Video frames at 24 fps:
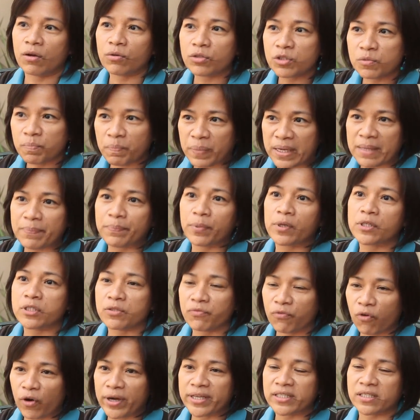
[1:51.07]
those
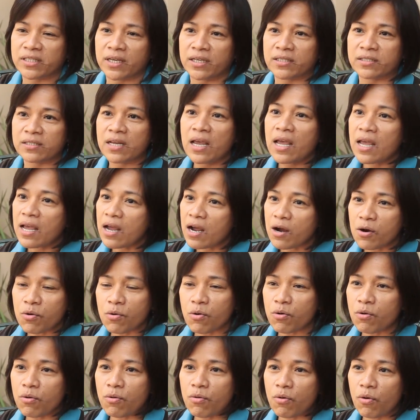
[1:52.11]
people's voices
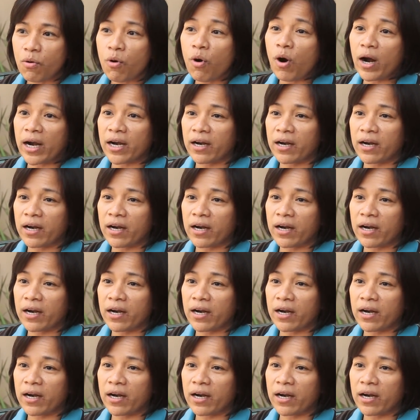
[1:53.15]
who